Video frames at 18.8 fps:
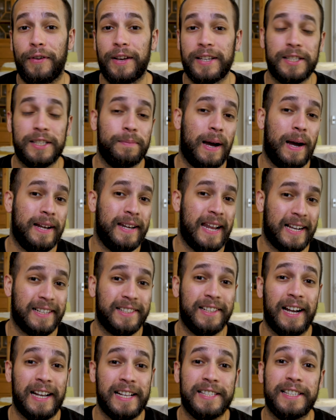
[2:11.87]
this is my next
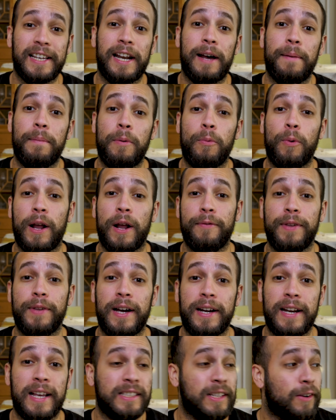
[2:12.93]
lighting setup, and what I've
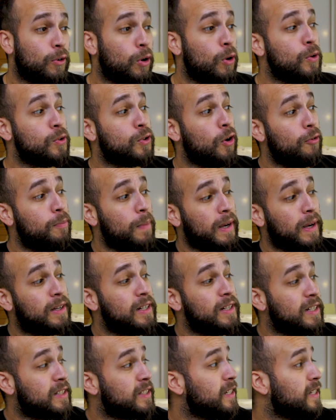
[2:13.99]
done is I've closed off my
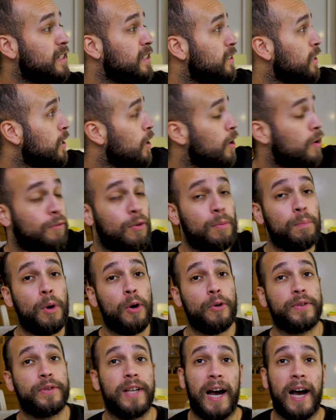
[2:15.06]
curtains from
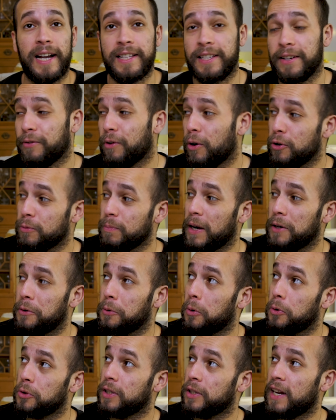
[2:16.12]
both sides. I've closed my
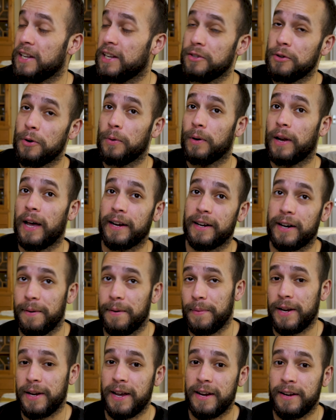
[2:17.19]
door so there's no light
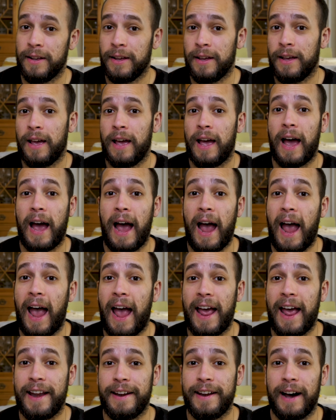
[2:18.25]
coming in,
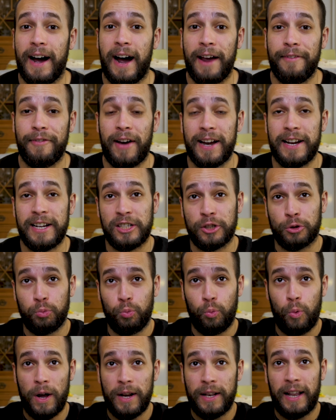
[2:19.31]
and I've added just
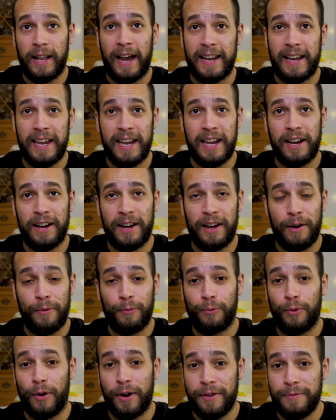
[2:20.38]
one light here in
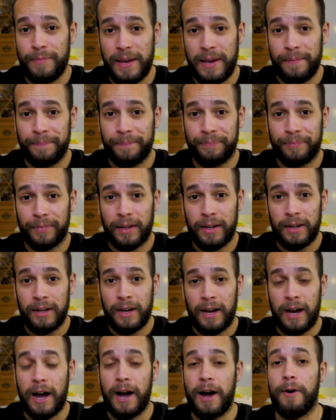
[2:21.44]
front of me.
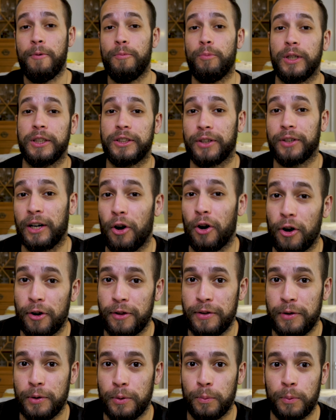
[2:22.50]
Which a lot of
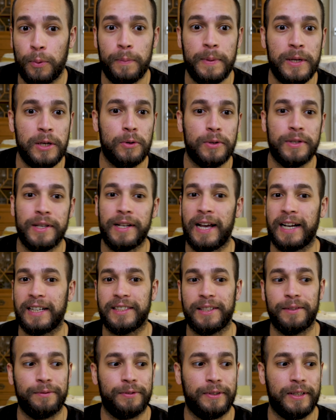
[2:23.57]
you will be using
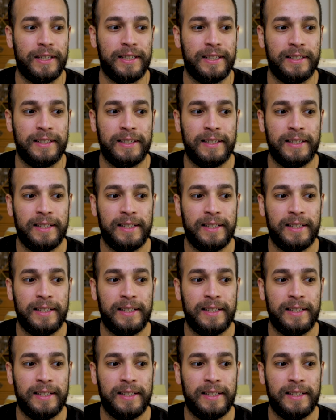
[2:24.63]
something